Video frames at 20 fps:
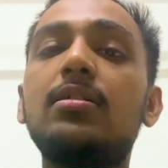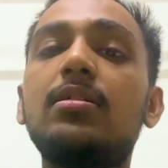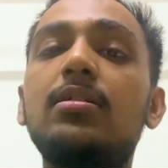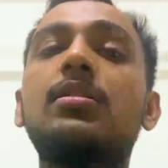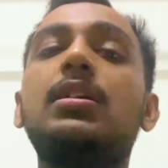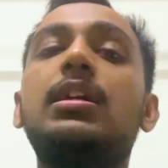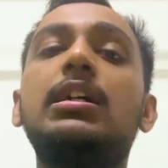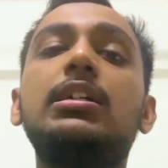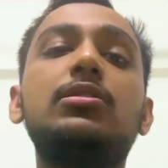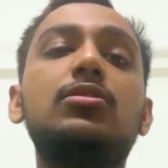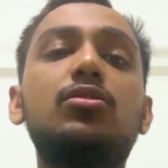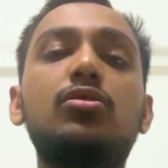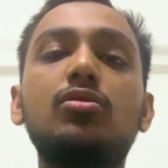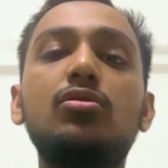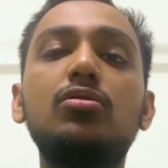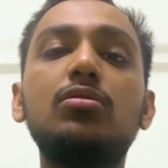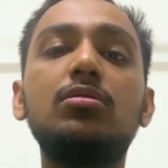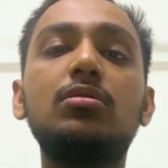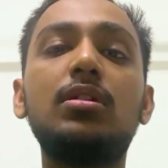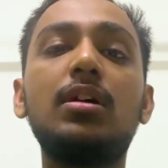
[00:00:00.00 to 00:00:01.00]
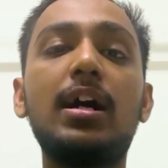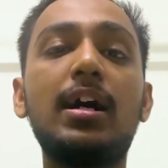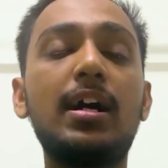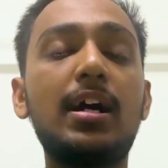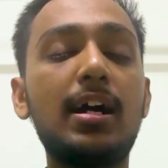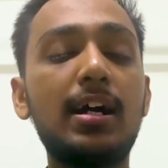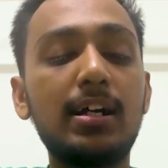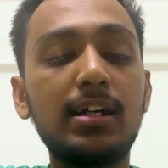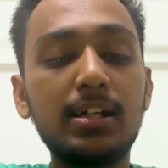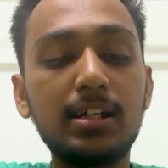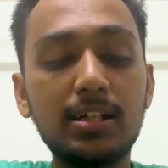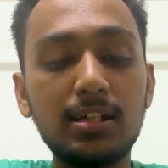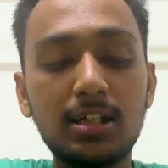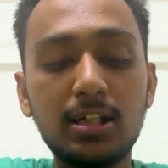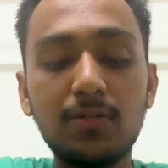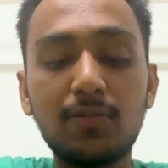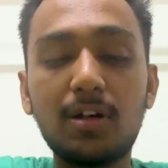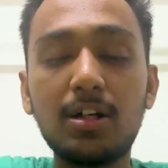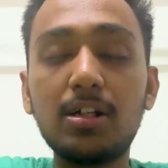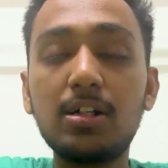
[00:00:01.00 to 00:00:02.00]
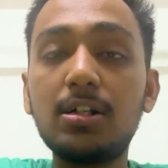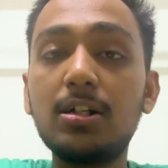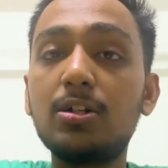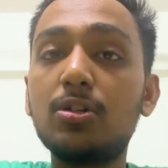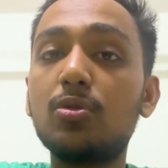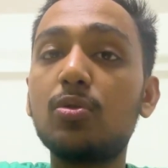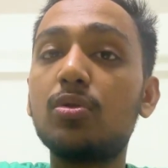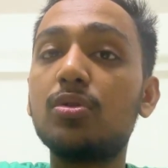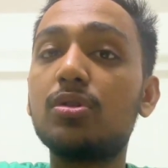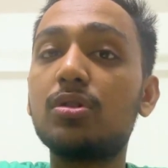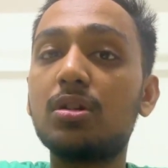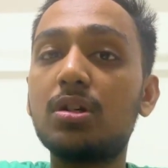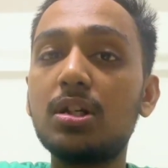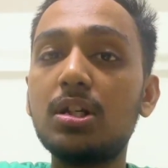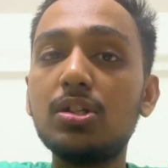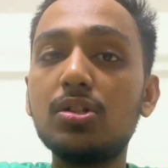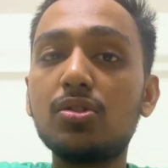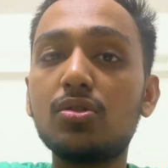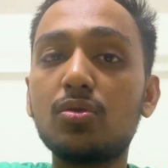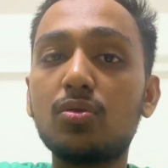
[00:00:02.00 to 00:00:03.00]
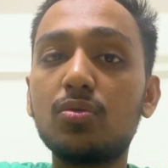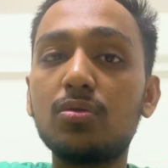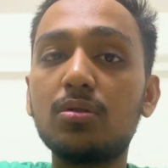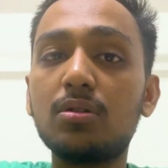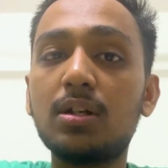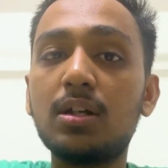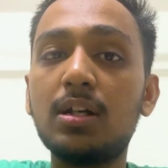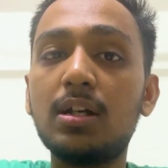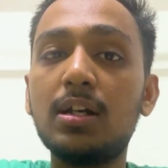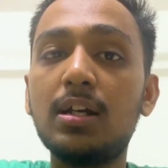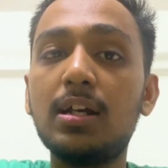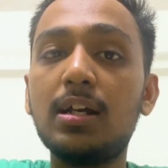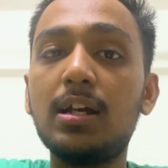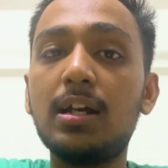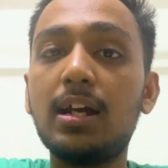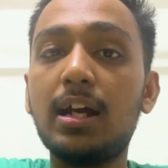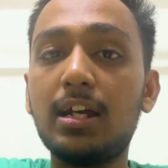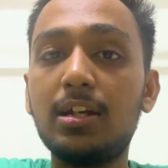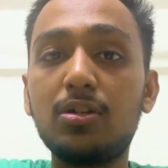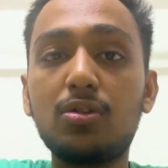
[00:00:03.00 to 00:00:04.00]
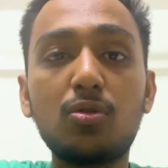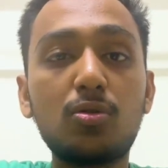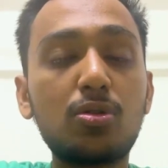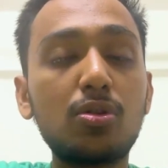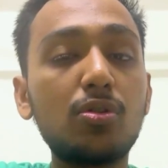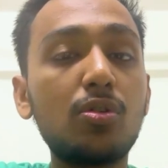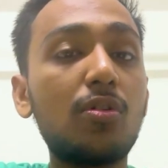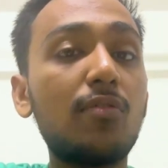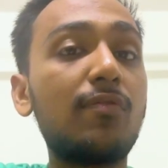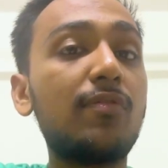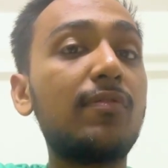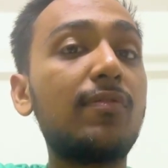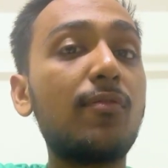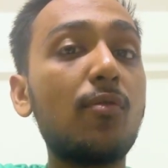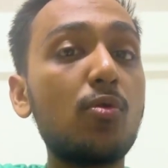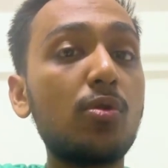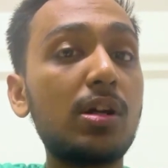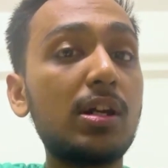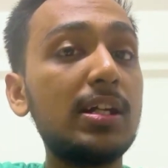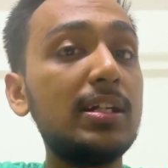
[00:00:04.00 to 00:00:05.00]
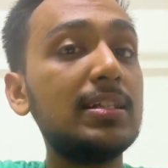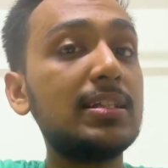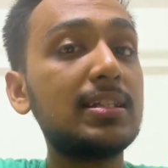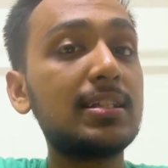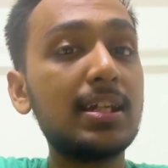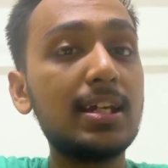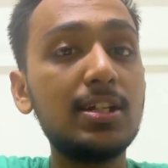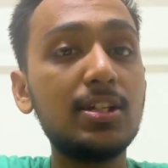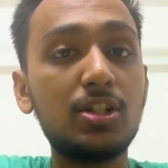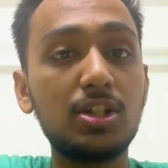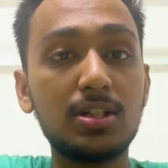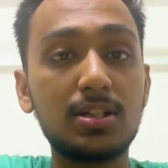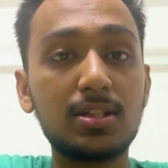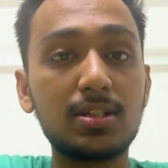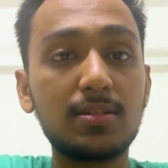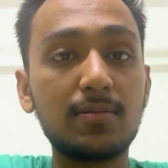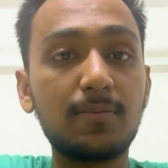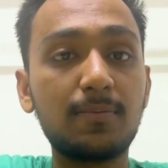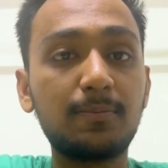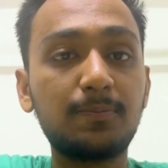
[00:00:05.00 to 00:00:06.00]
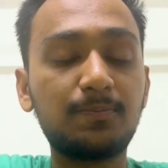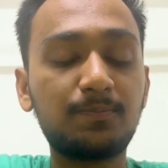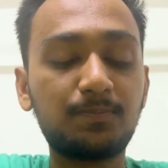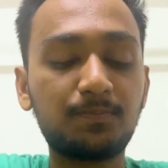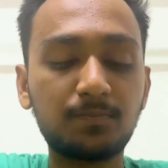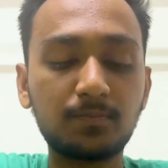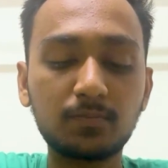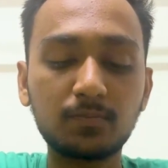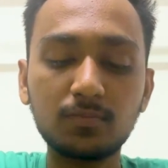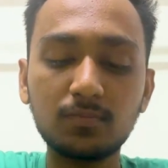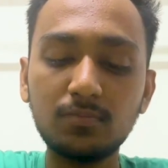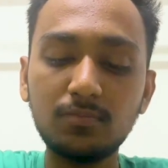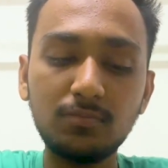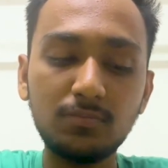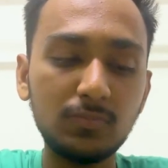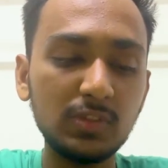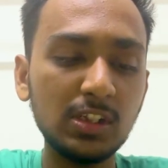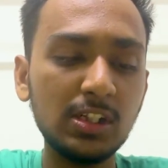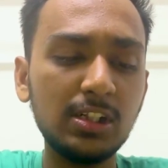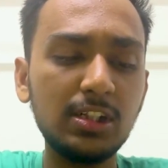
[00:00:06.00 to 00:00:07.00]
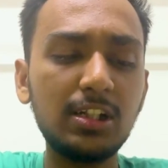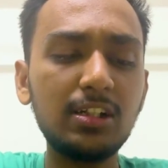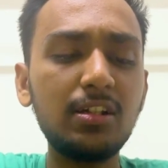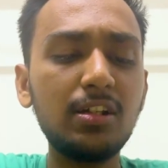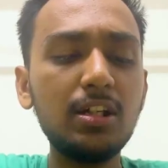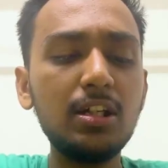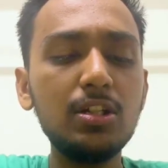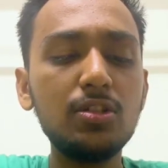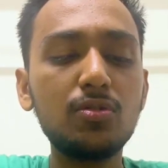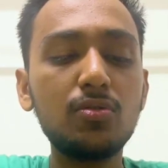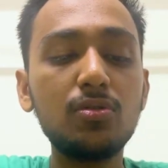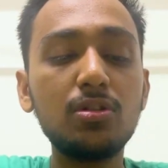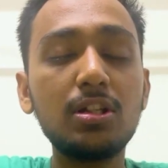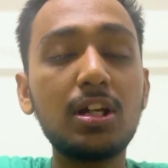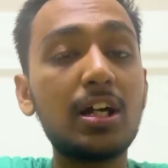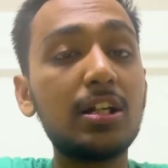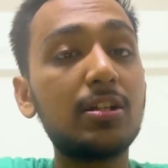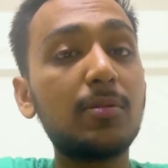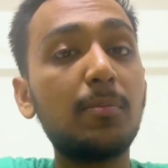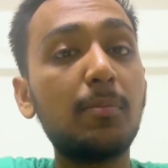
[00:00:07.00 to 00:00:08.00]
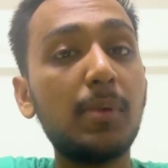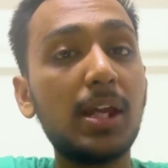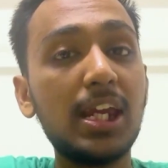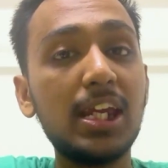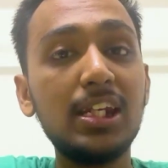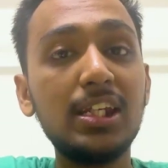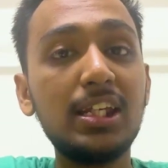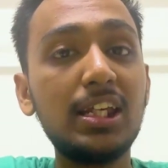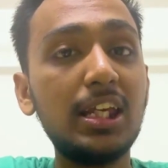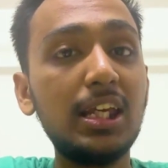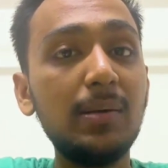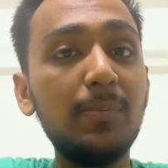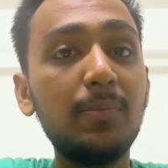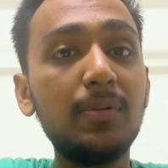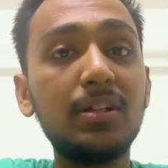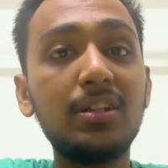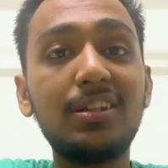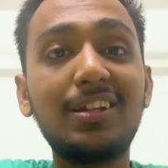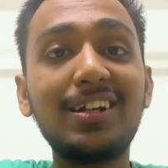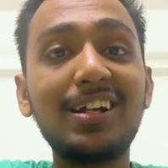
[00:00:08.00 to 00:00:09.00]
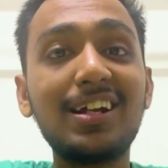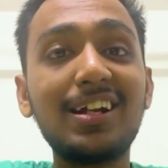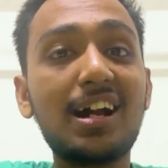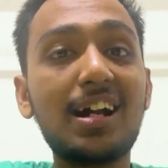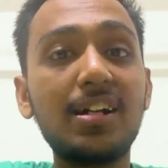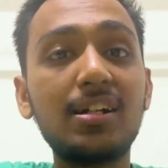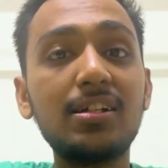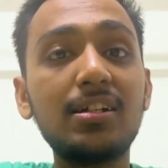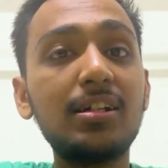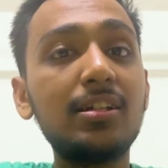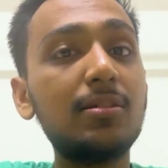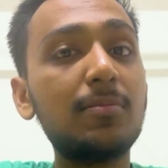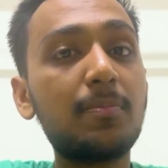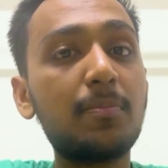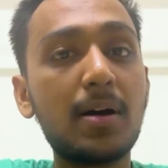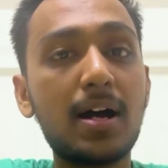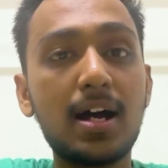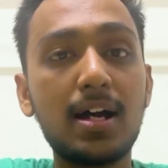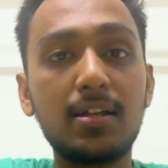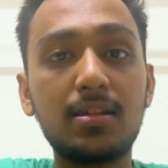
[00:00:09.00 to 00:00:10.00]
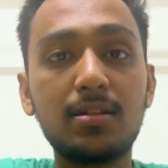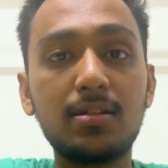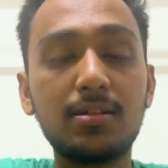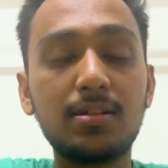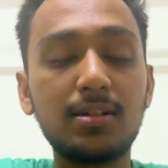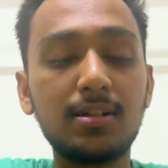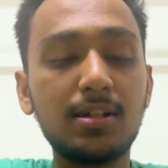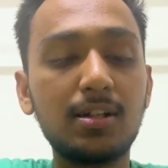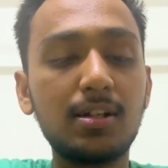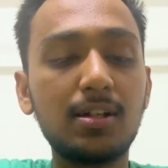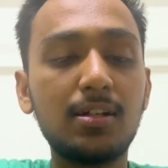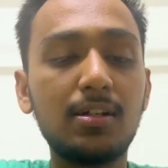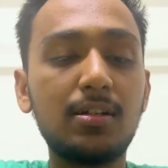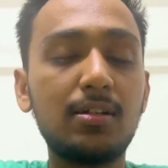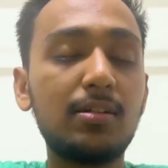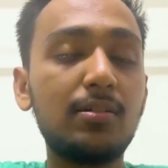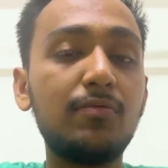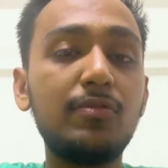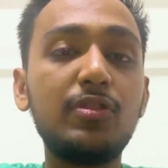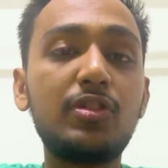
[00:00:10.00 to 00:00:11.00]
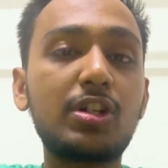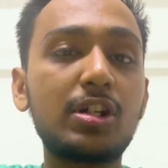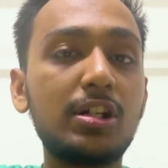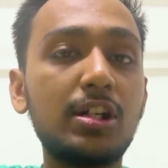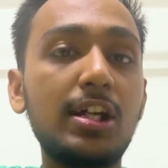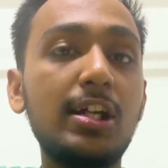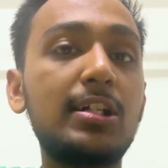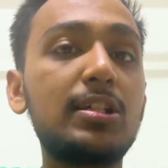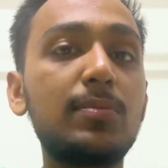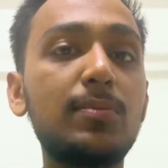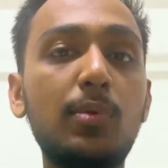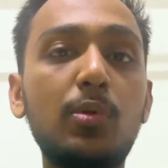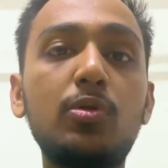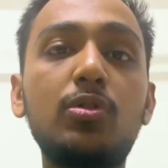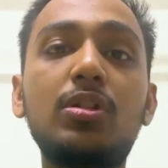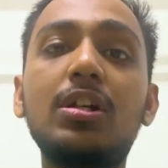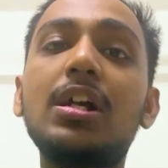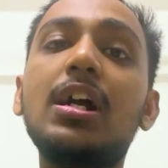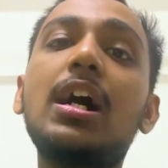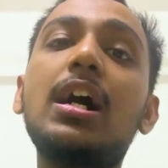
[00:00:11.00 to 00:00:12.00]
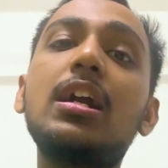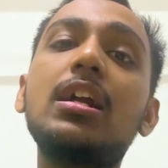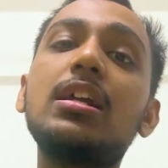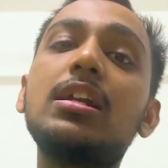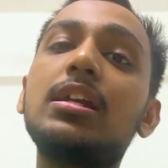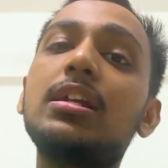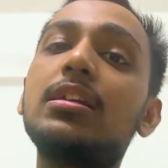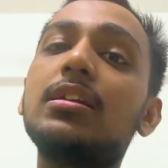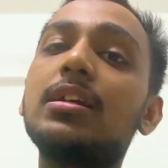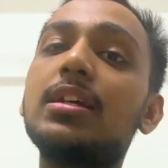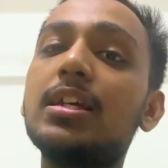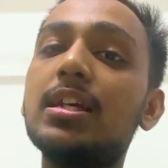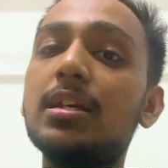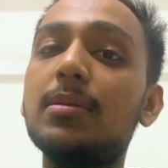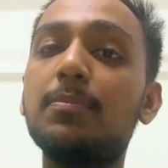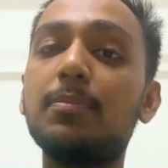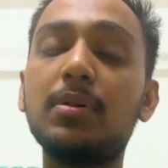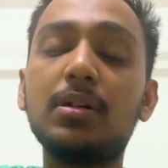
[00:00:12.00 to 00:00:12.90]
And so I divided into a three zone and total of 14 stages. The three zones are the main keep, the garden, and the path, which connects both garden and the keep.